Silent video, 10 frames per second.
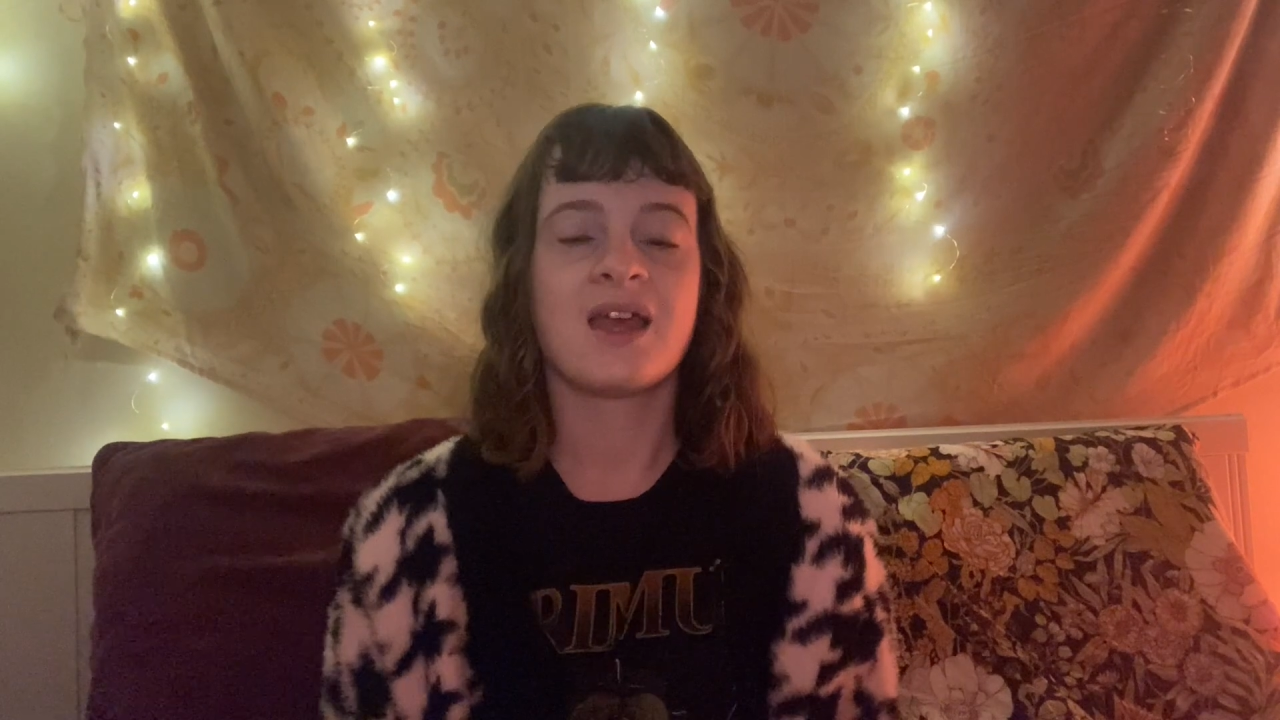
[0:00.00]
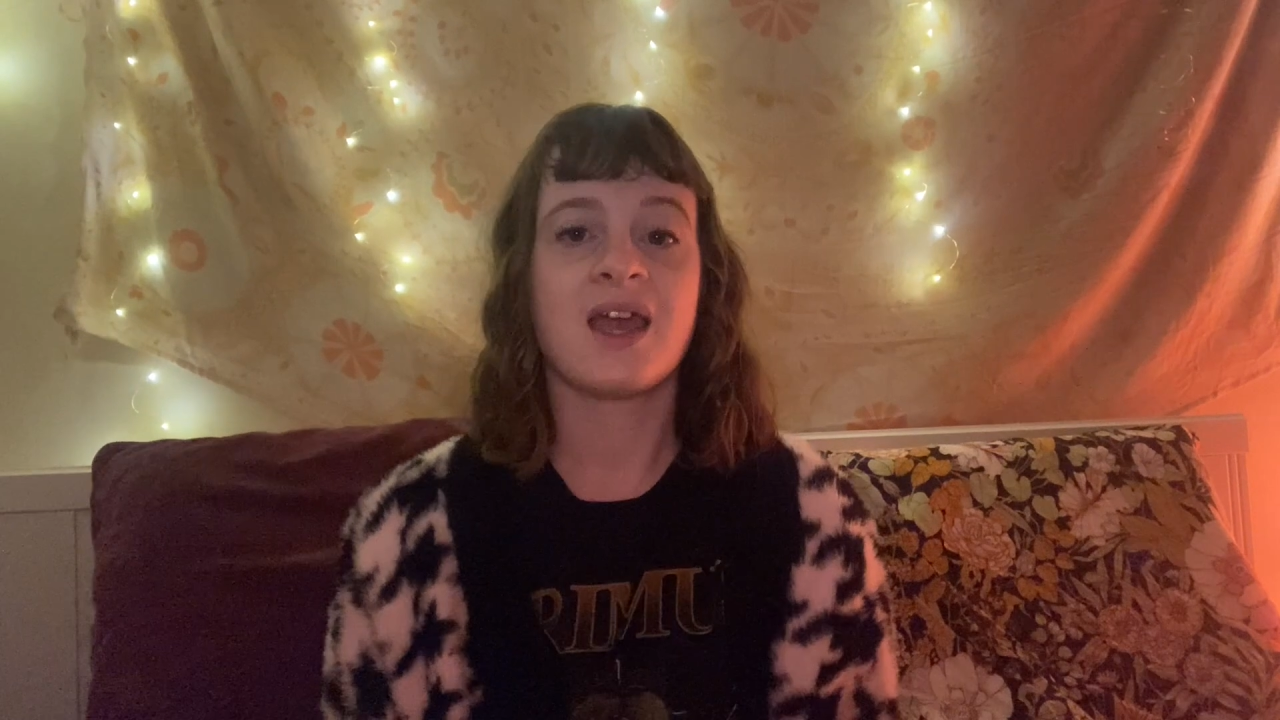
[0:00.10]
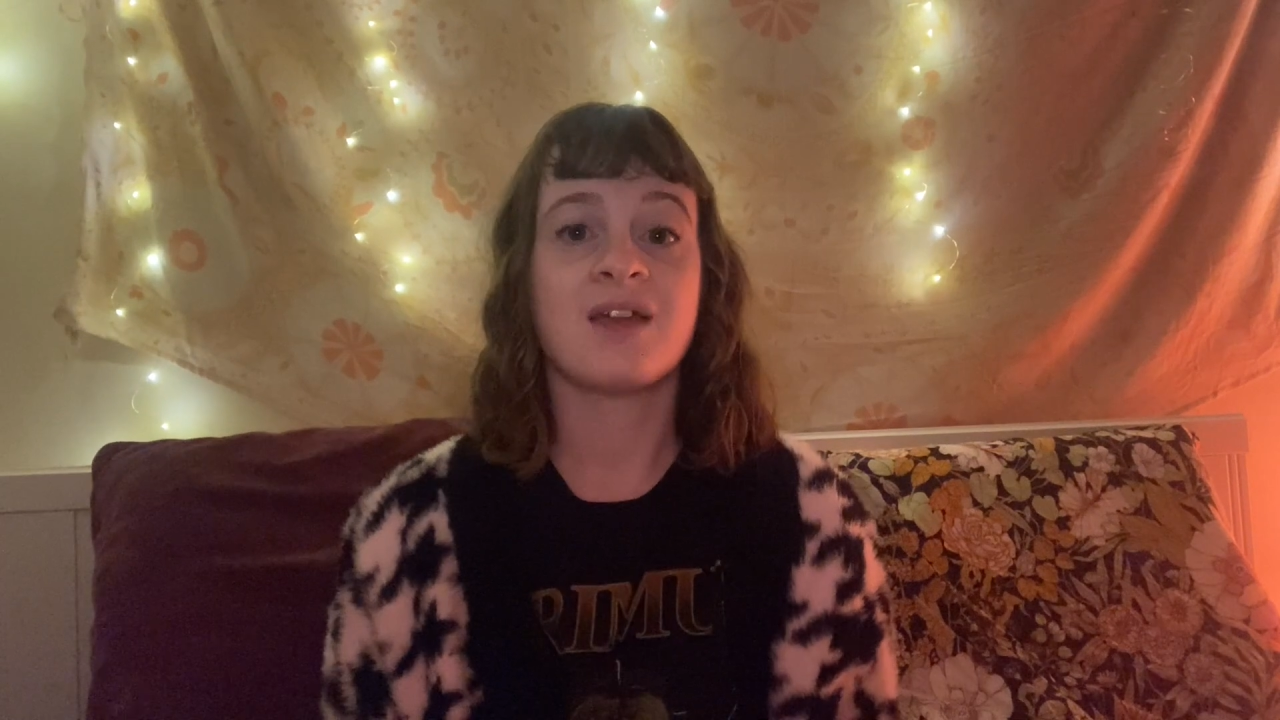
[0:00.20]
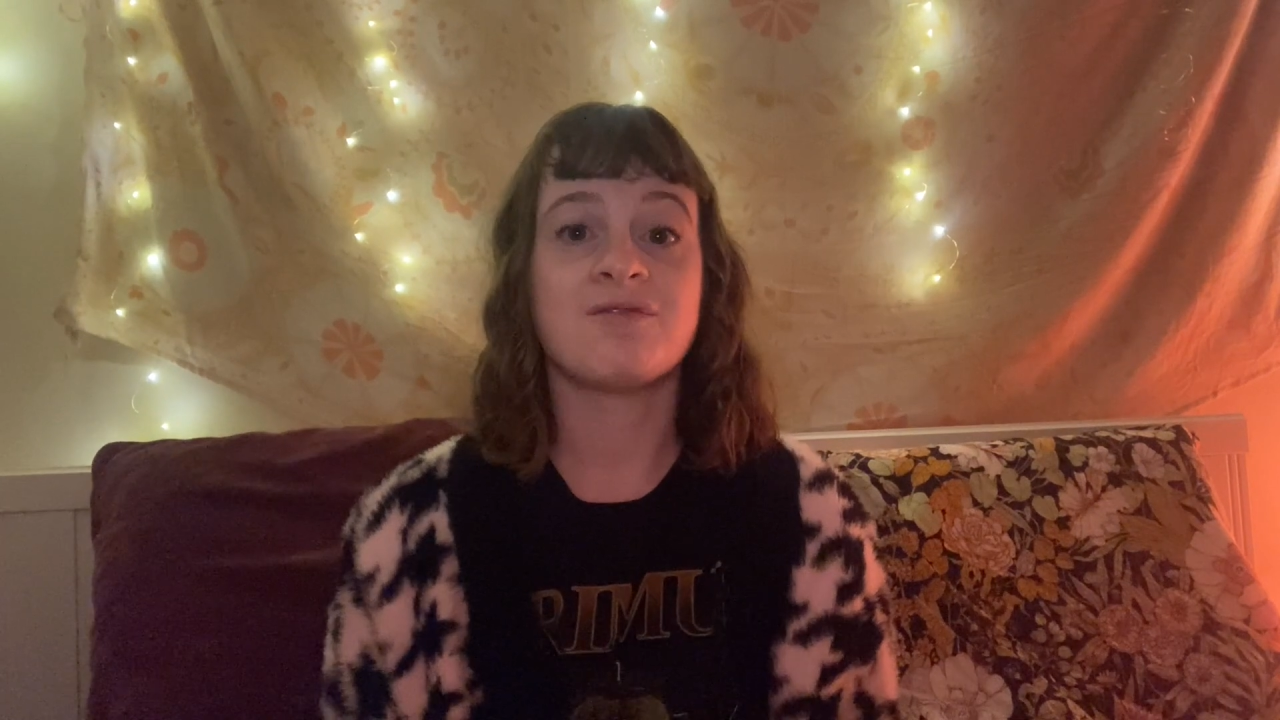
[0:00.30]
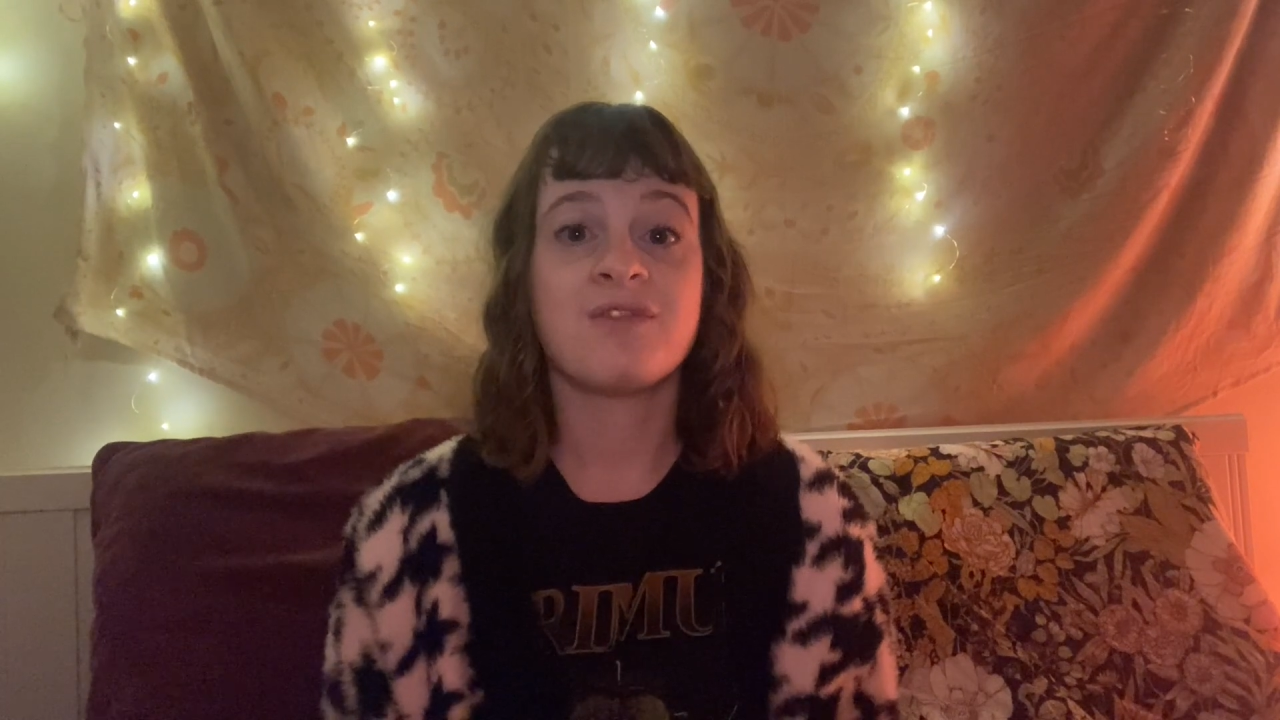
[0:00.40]

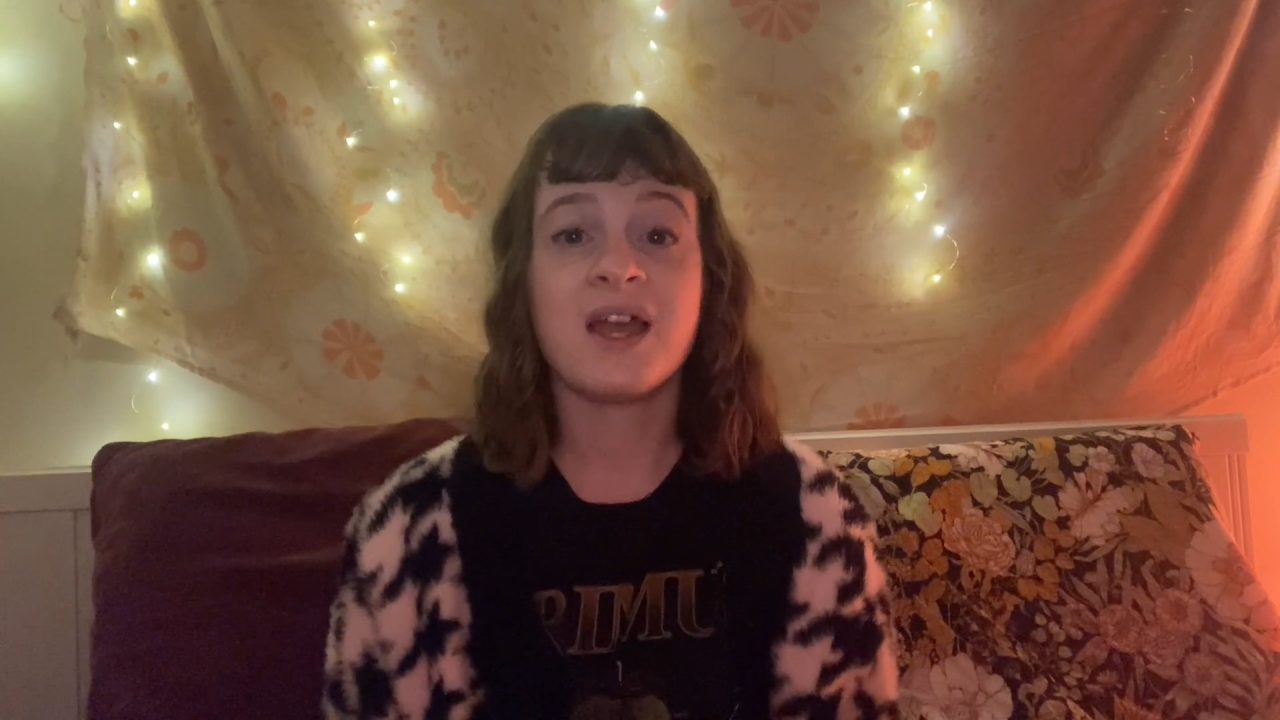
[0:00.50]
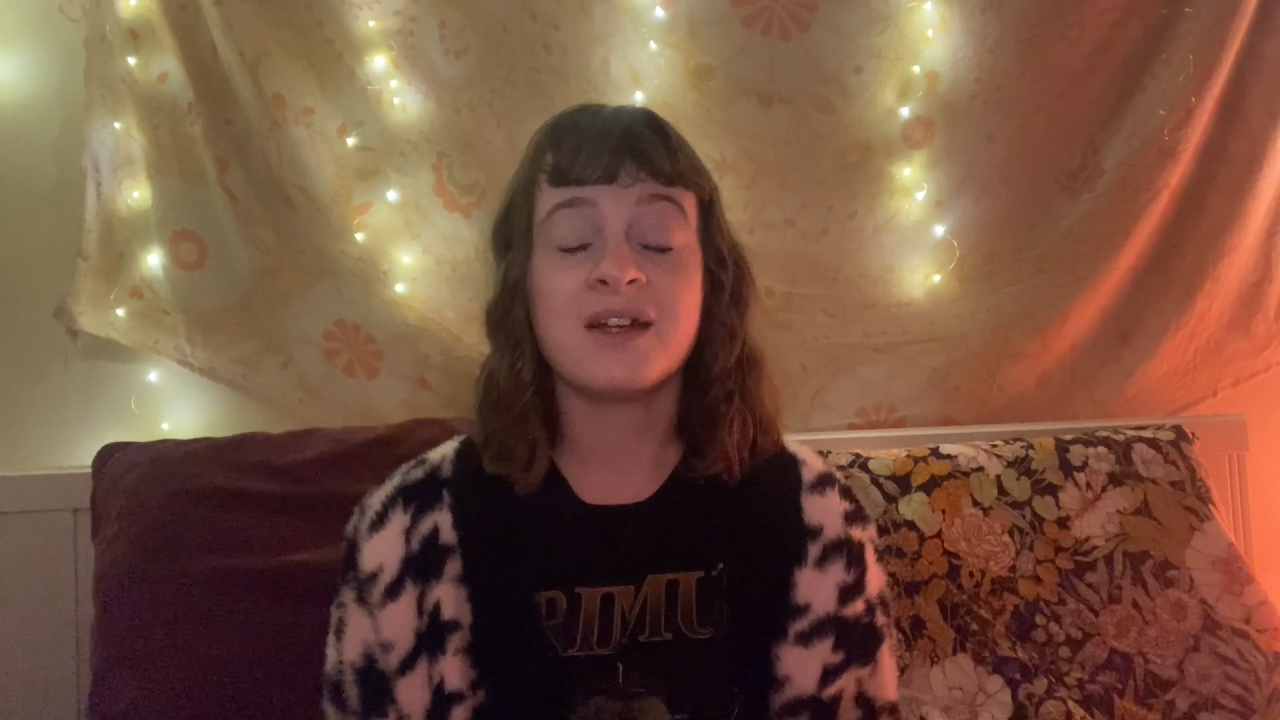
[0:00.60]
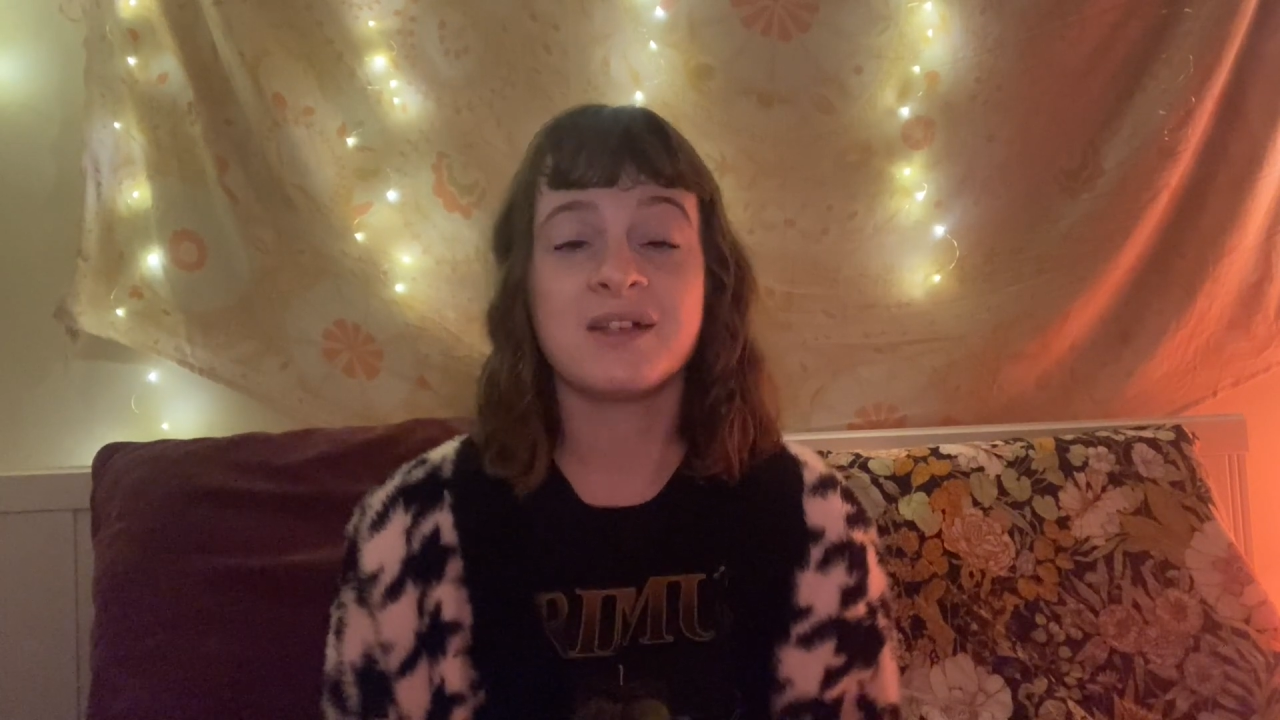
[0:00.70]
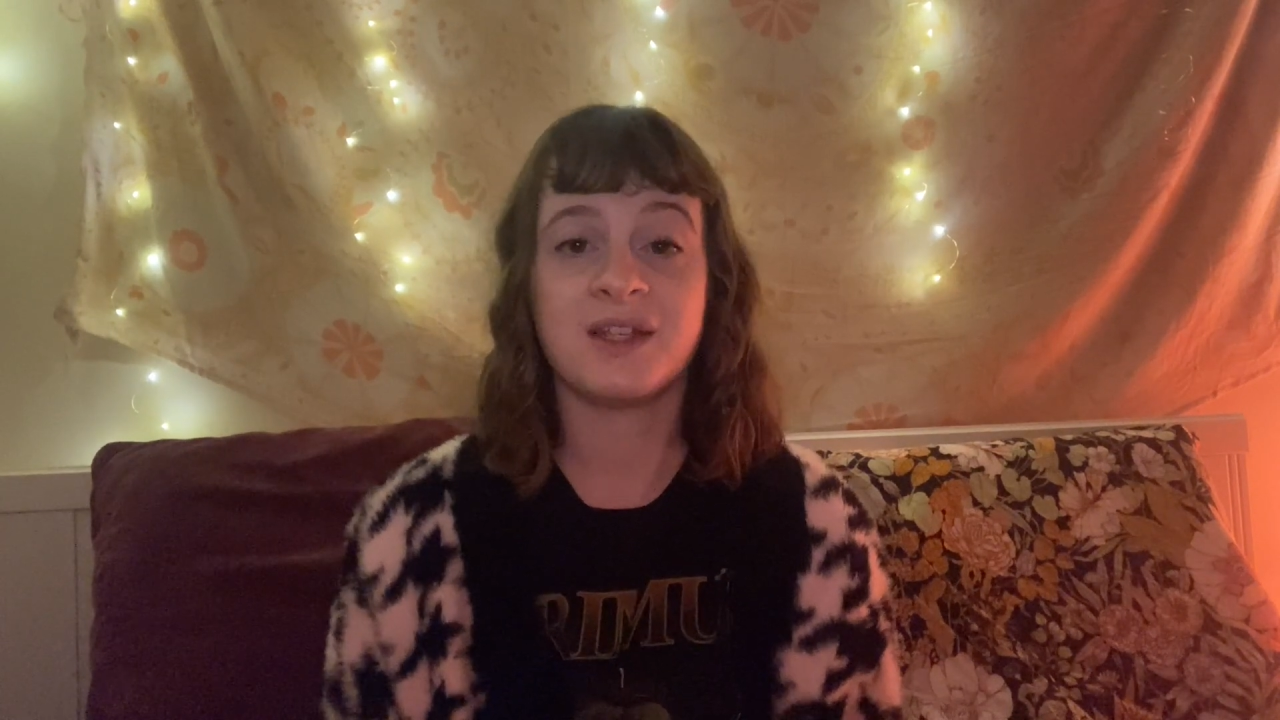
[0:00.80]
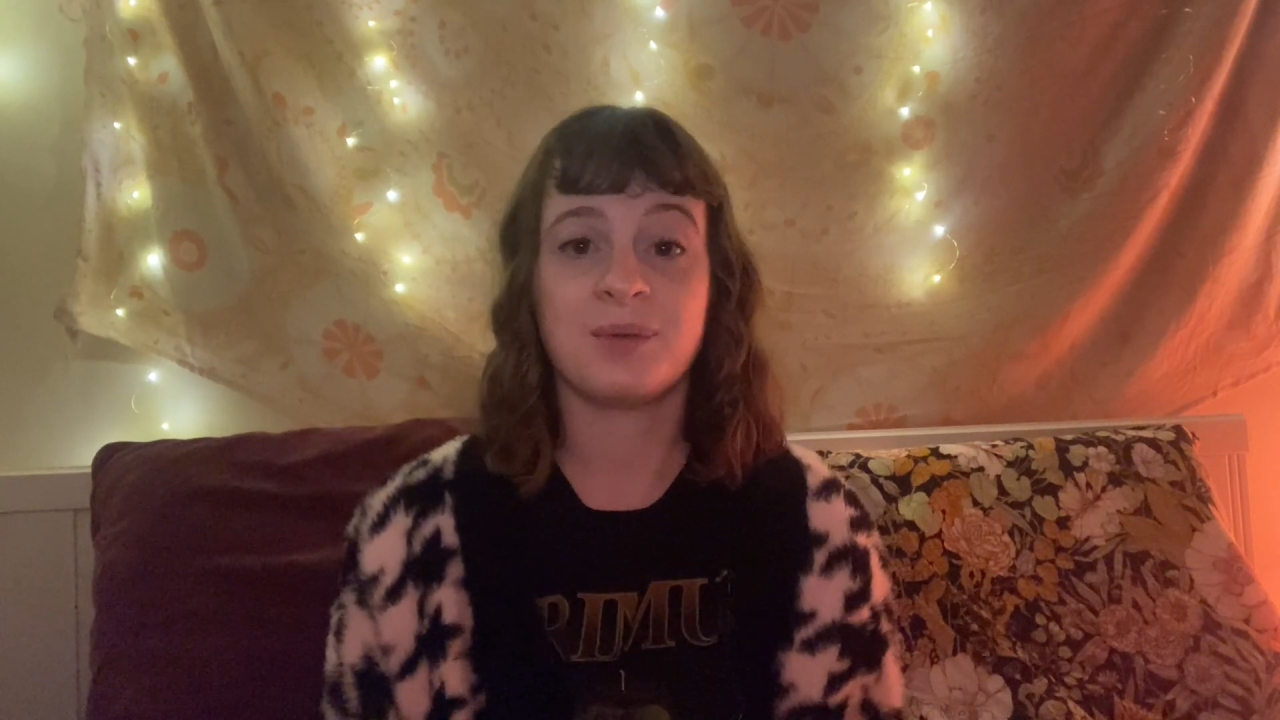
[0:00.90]
And finally,